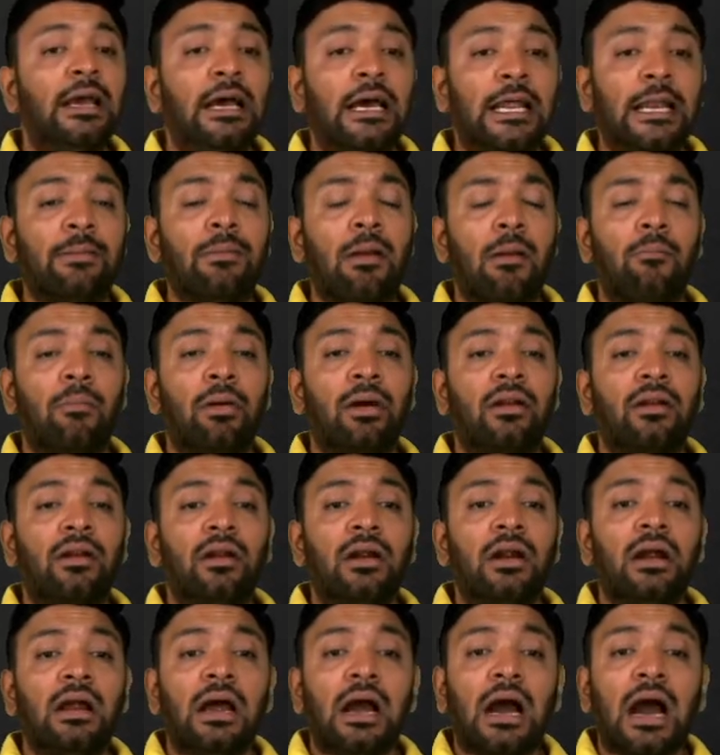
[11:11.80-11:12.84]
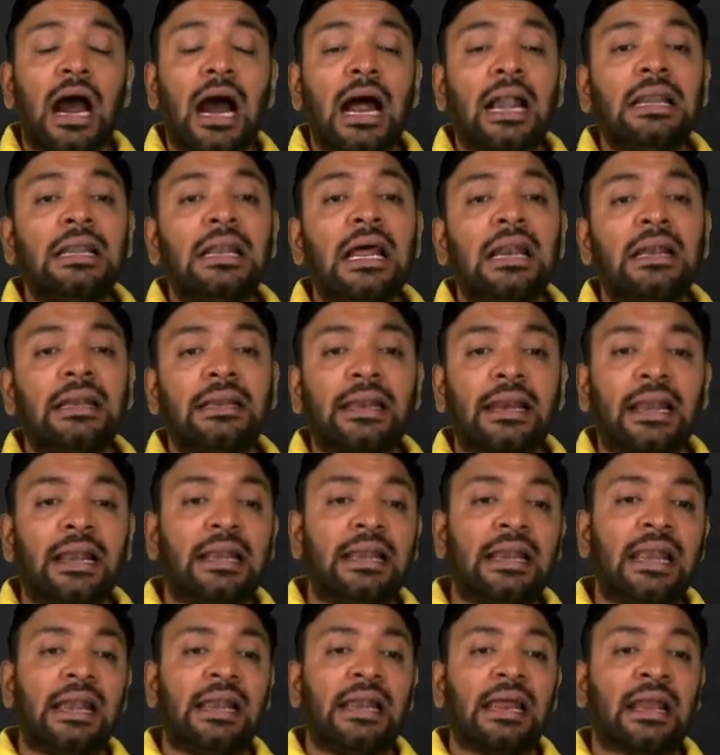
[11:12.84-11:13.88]
Remember, under
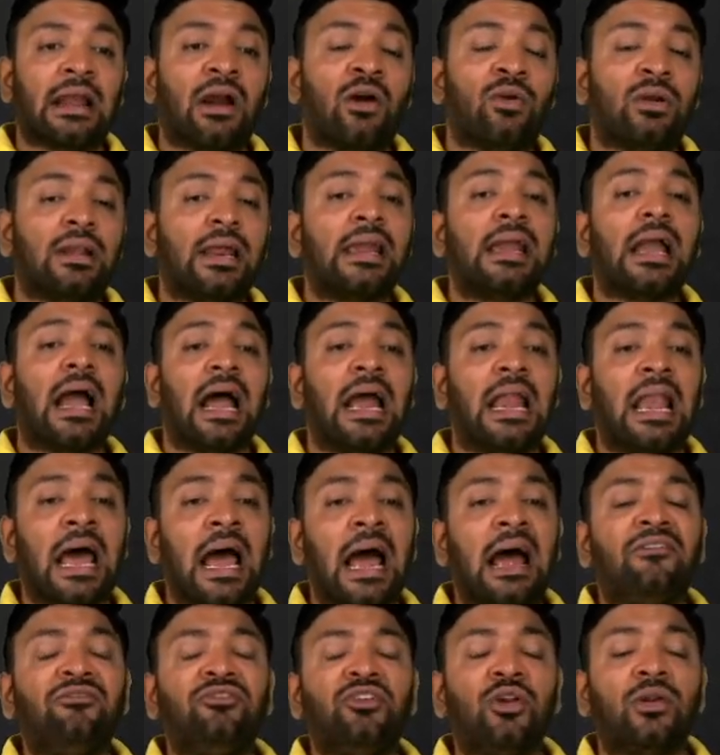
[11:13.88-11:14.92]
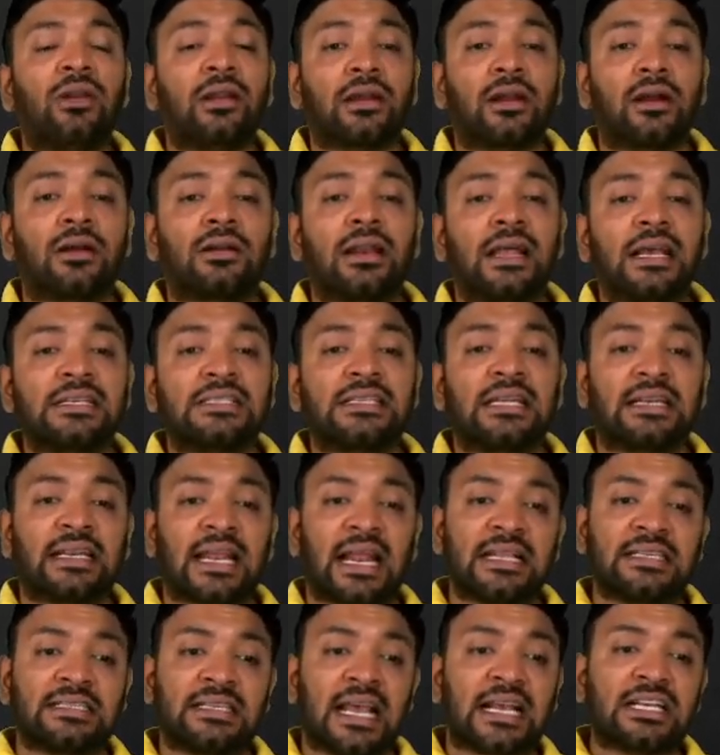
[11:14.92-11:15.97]
trade date accounting, I'll have to recognize the
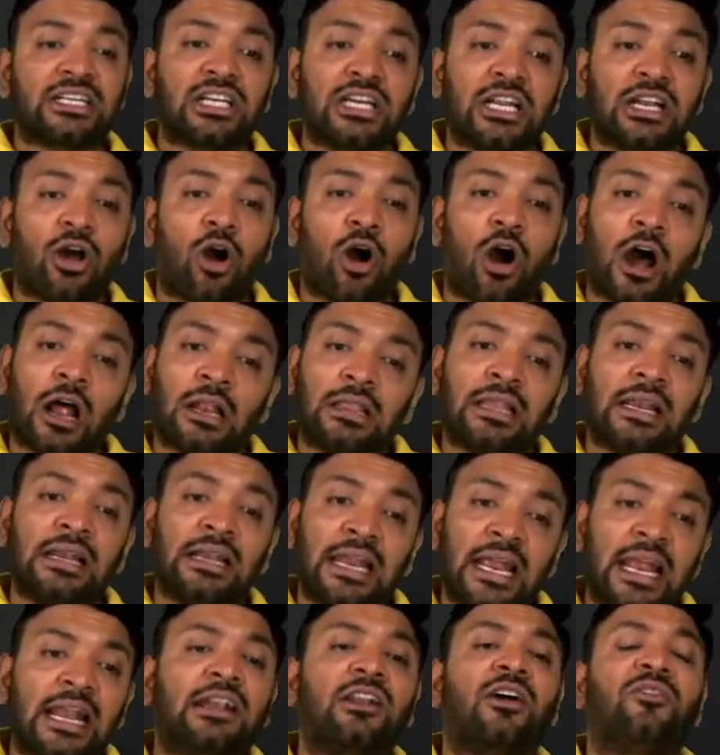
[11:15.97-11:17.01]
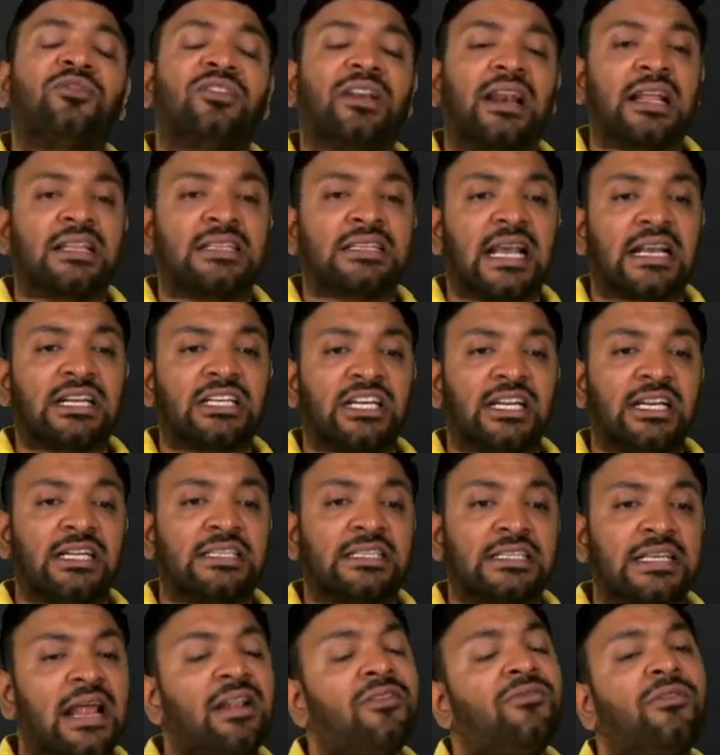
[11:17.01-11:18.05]
transaction on the date of transaction
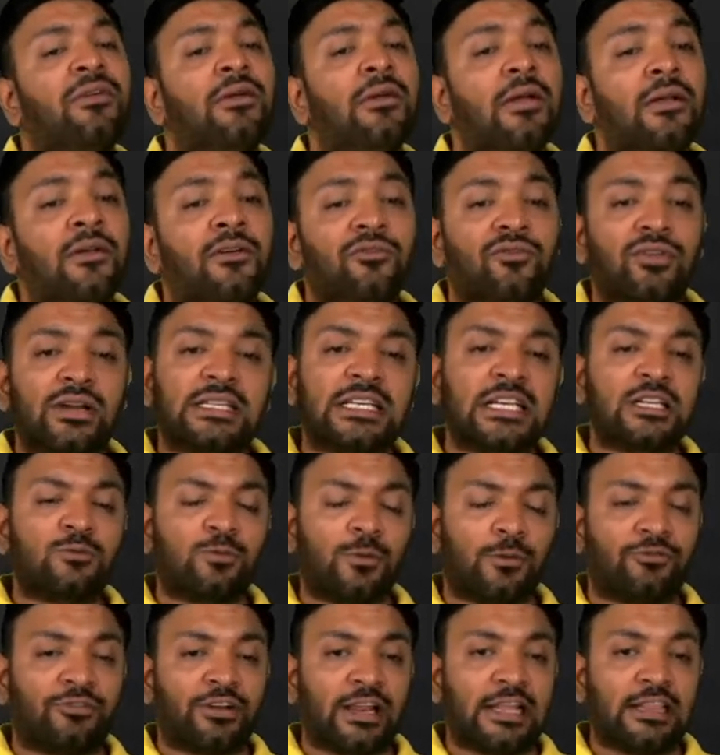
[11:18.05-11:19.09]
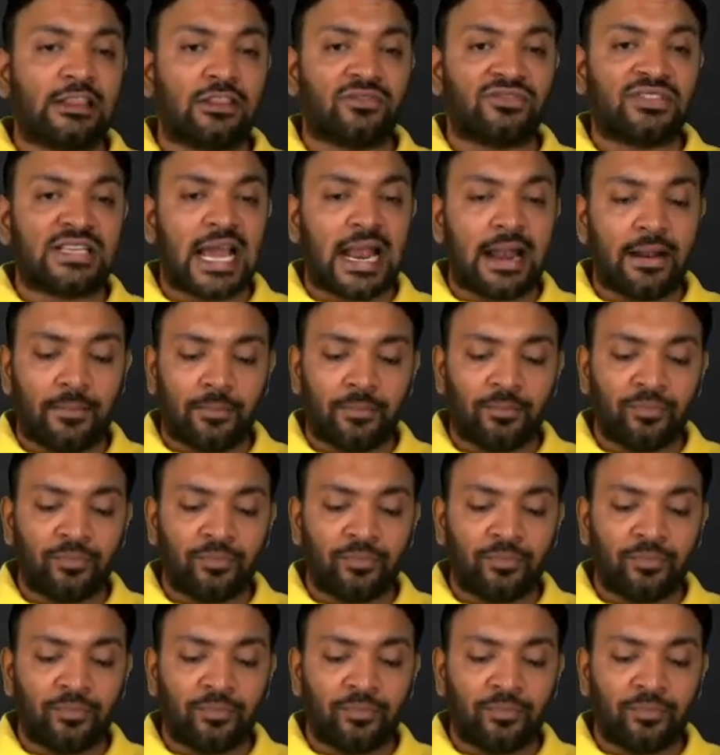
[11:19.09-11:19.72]
itself, which is 15th of Jan.